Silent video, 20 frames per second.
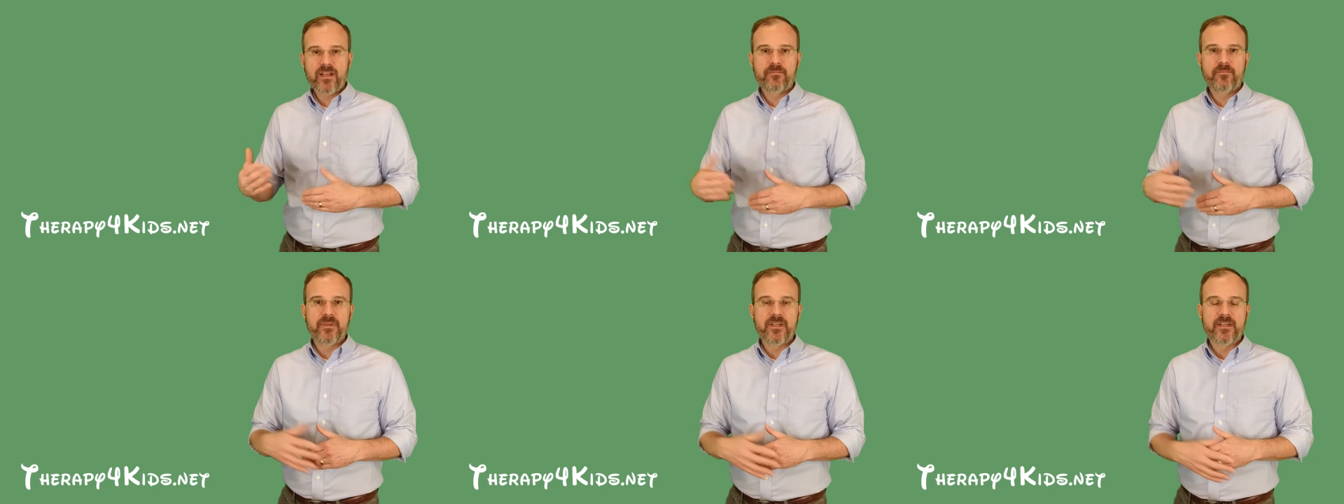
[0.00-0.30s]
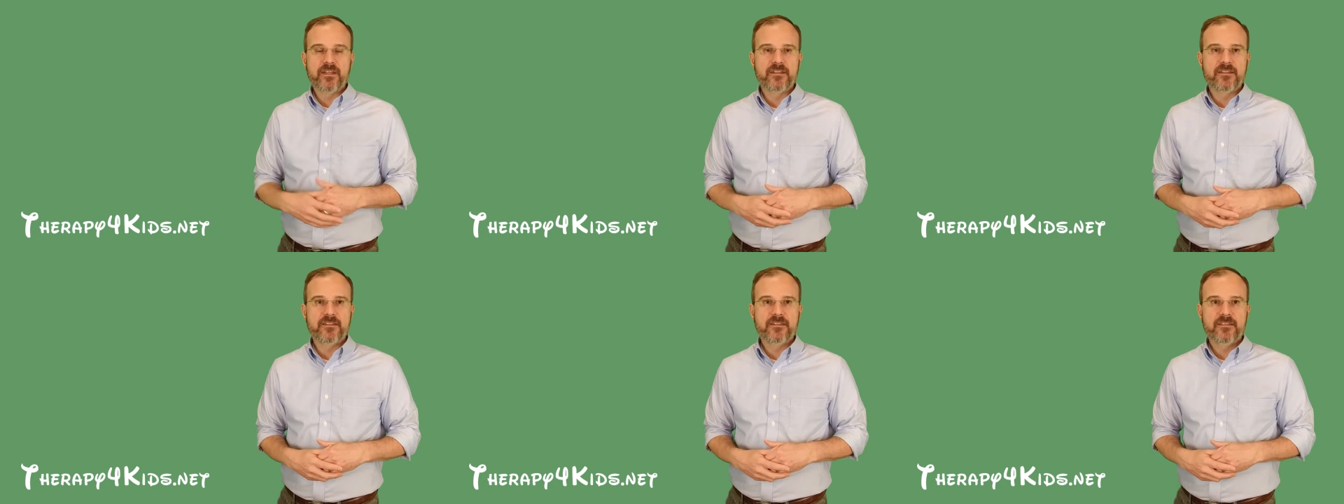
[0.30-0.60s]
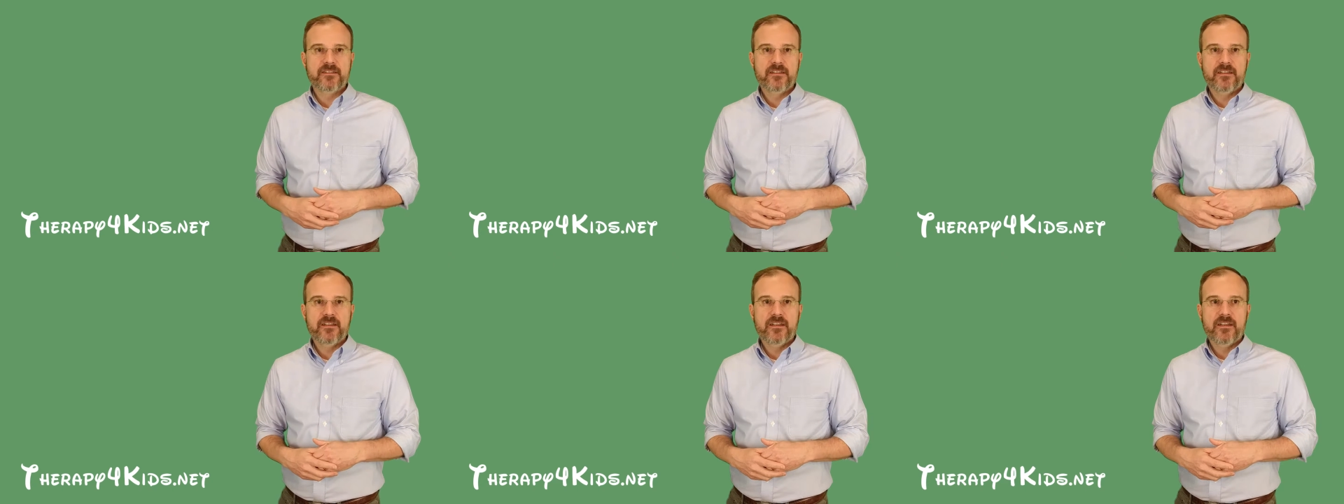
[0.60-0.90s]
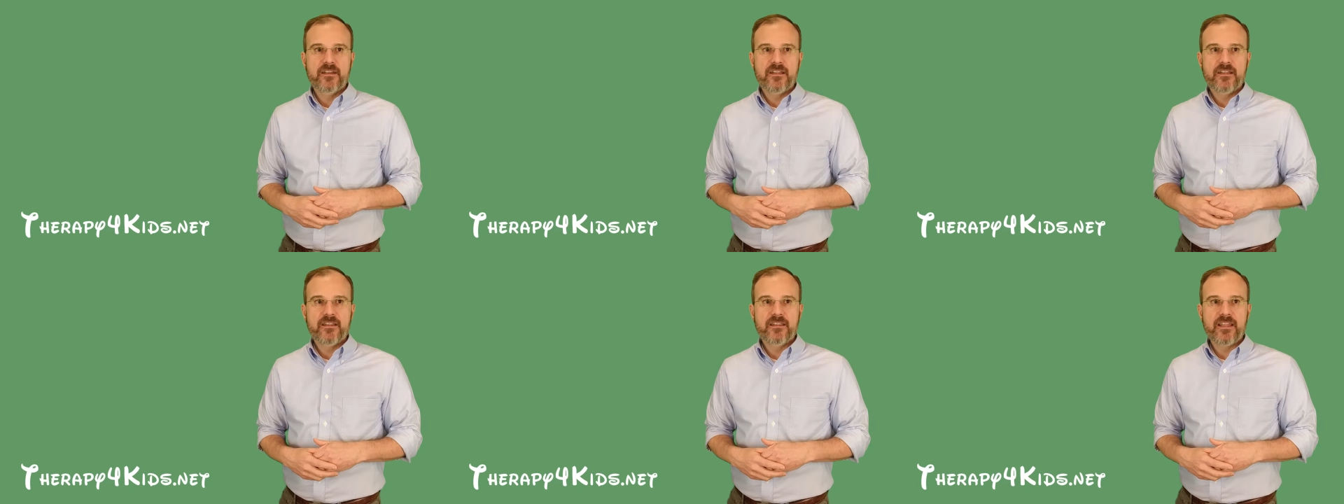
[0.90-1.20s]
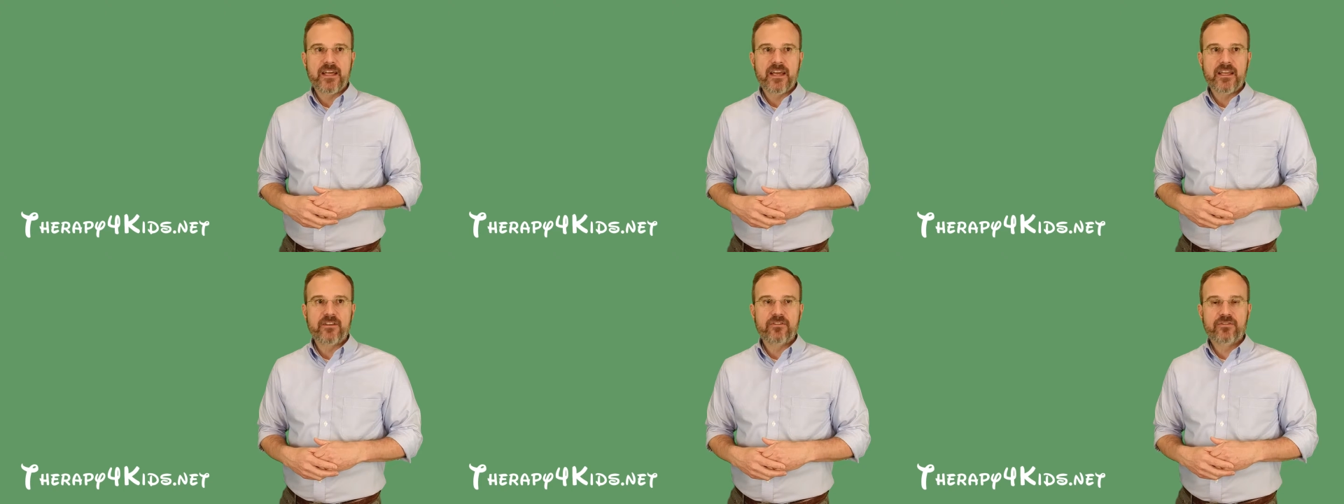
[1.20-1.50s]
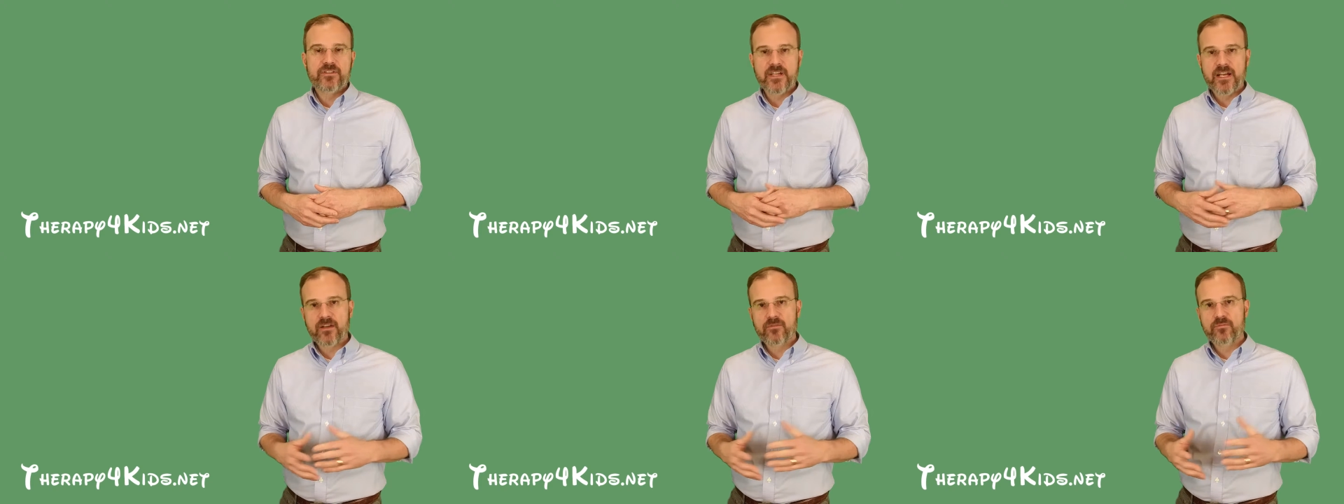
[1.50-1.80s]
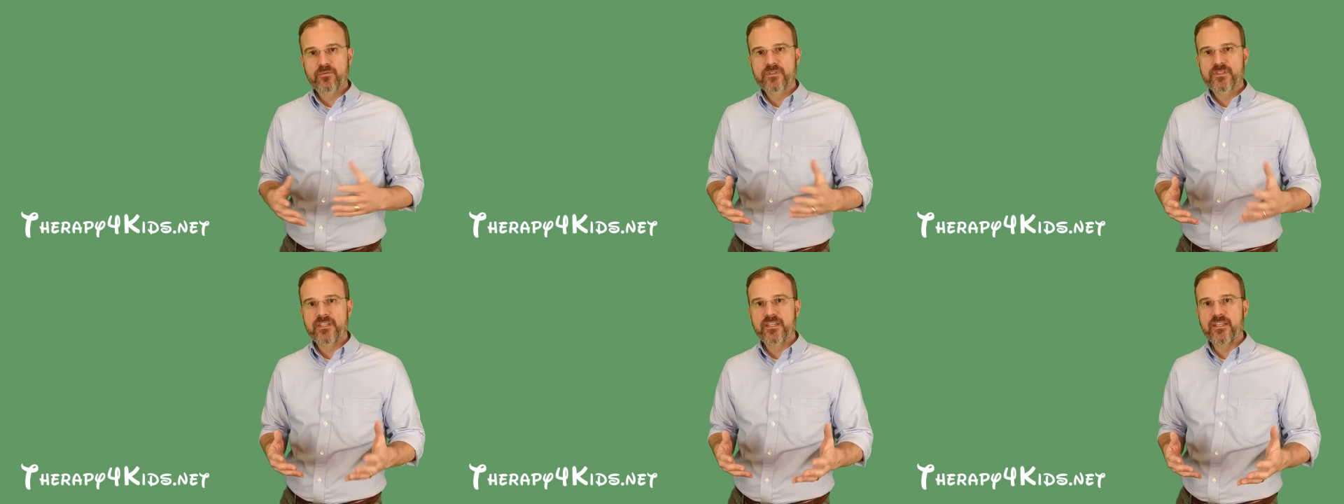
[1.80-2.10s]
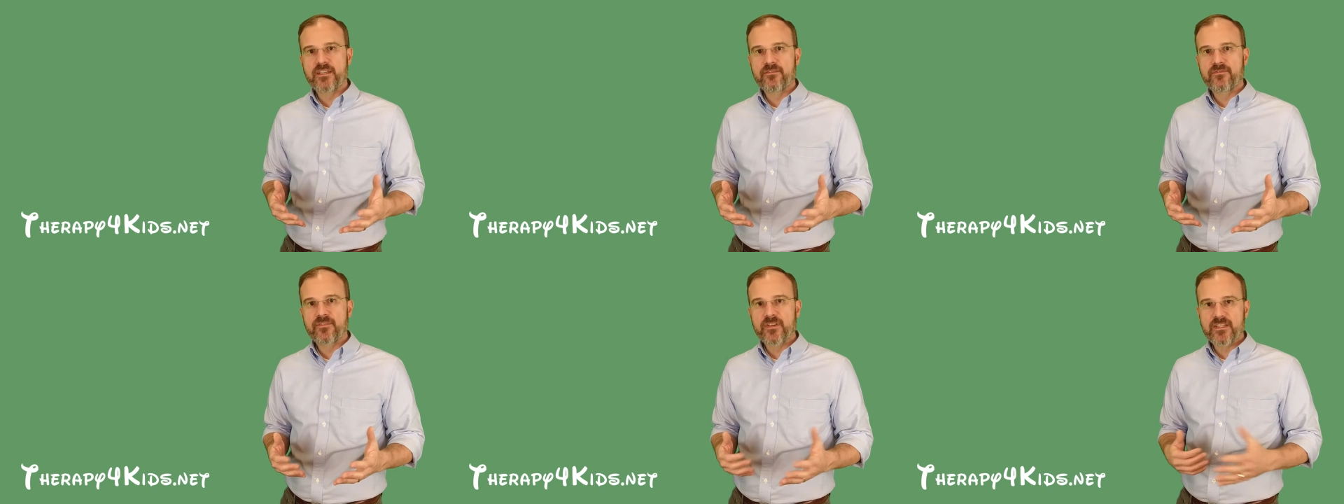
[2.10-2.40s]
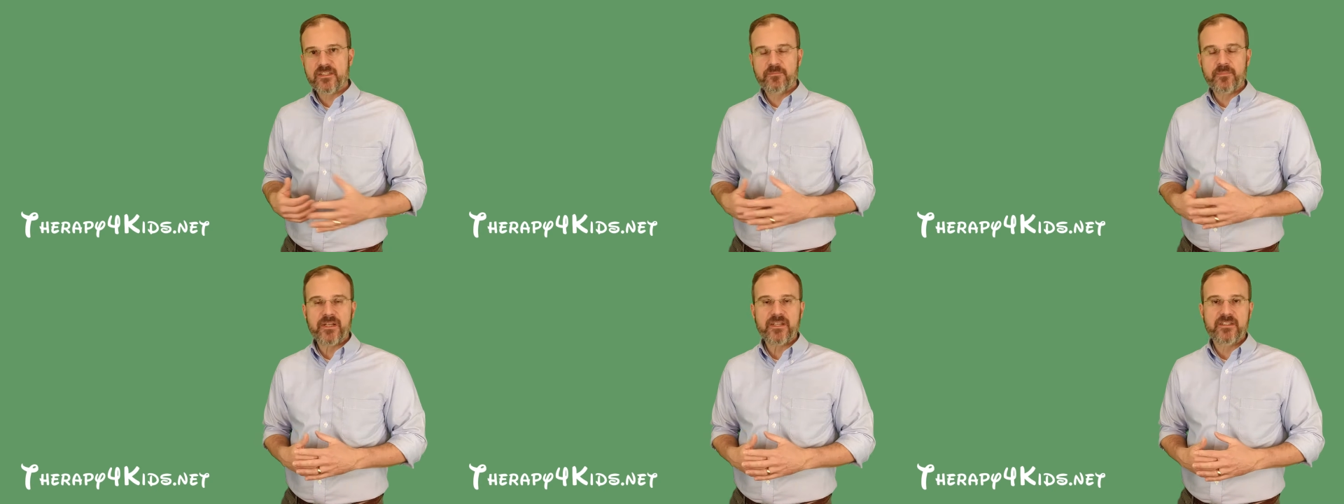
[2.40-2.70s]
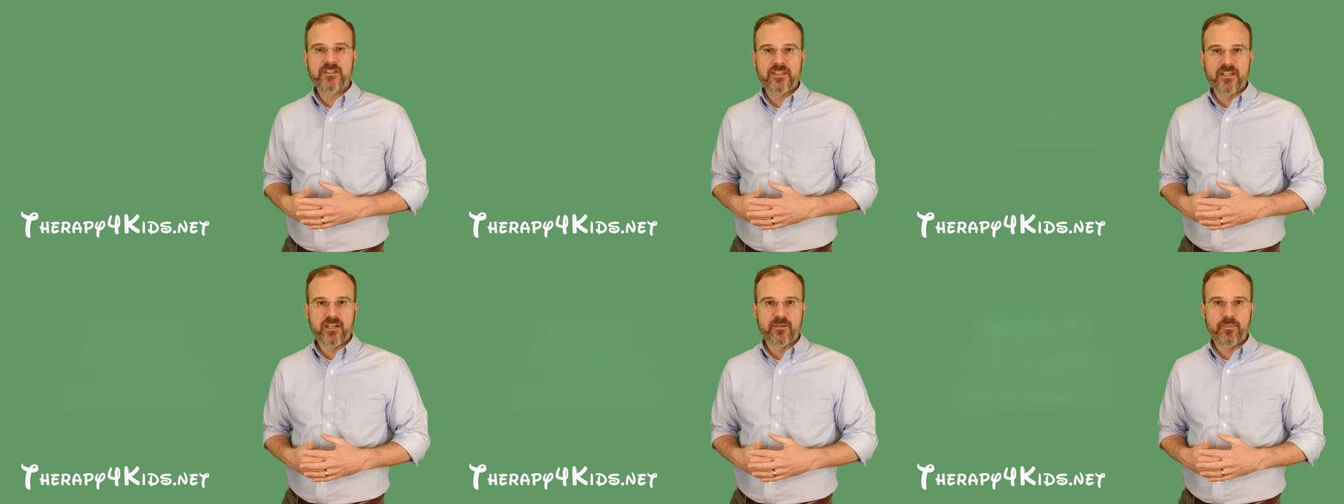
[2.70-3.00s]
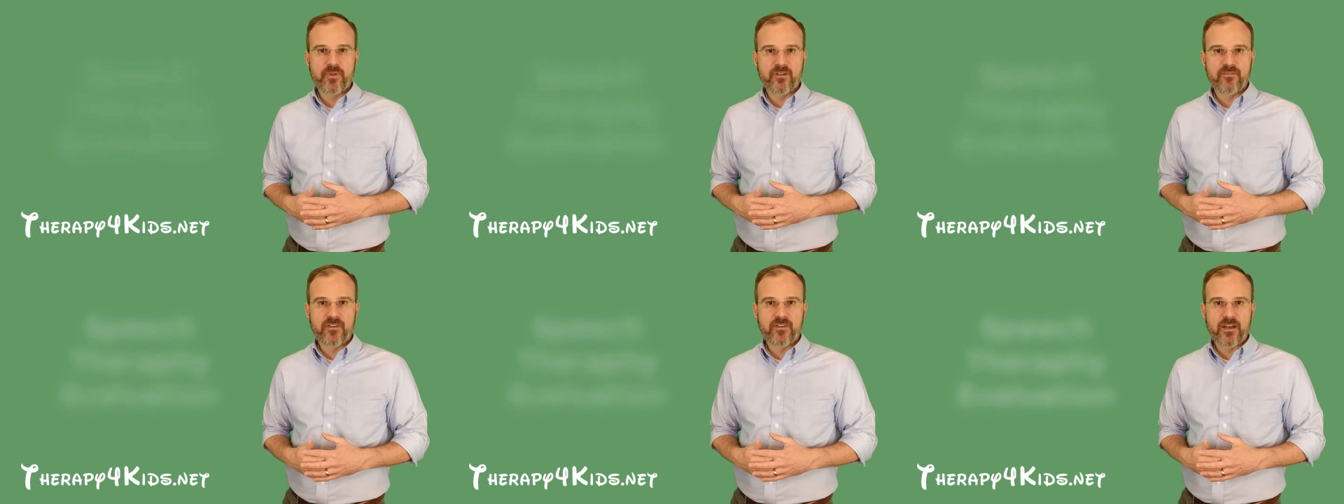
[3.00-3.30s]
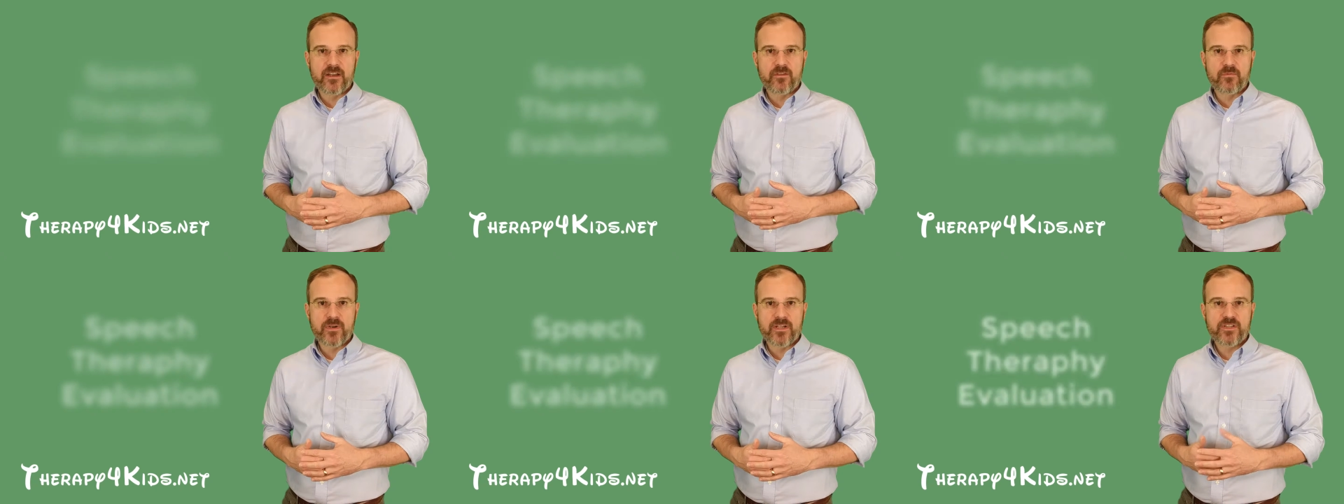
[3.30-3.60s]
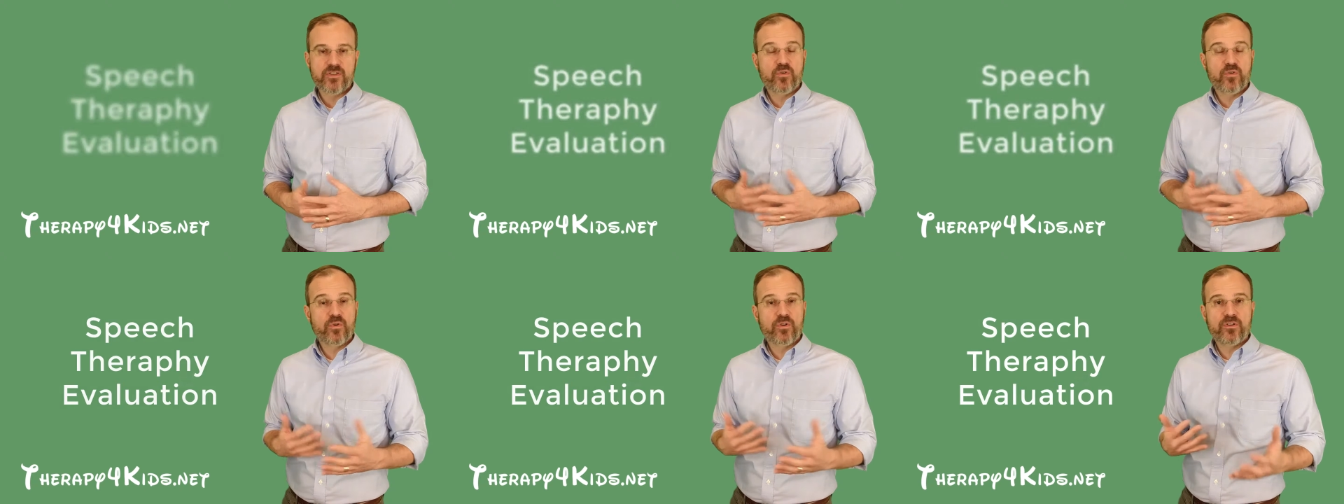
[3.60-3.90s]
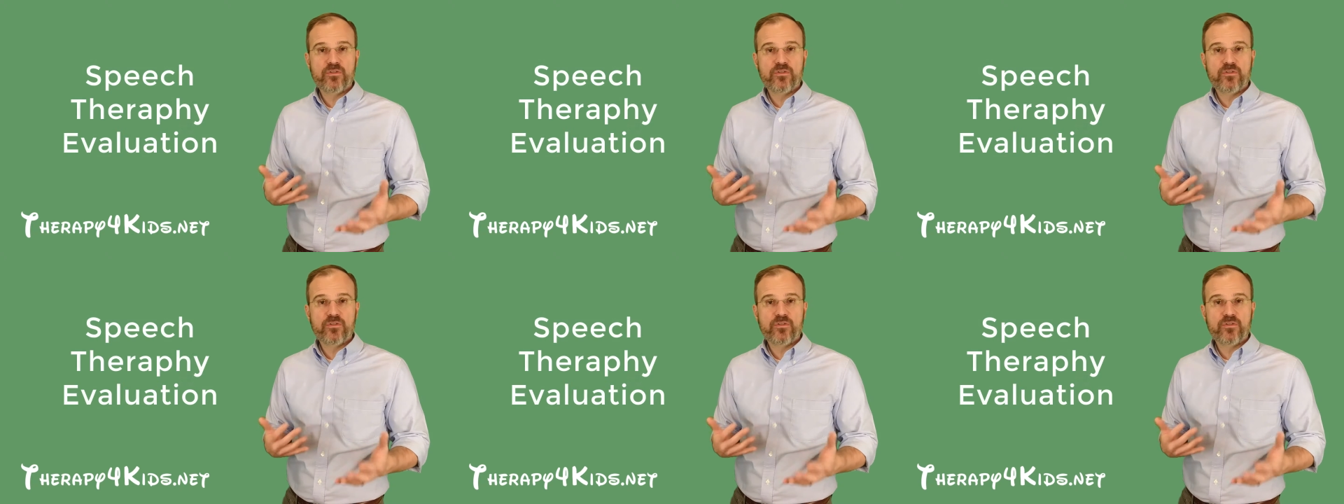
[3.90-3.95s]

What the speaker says: recommends that your child receive a speech therapy evaluation,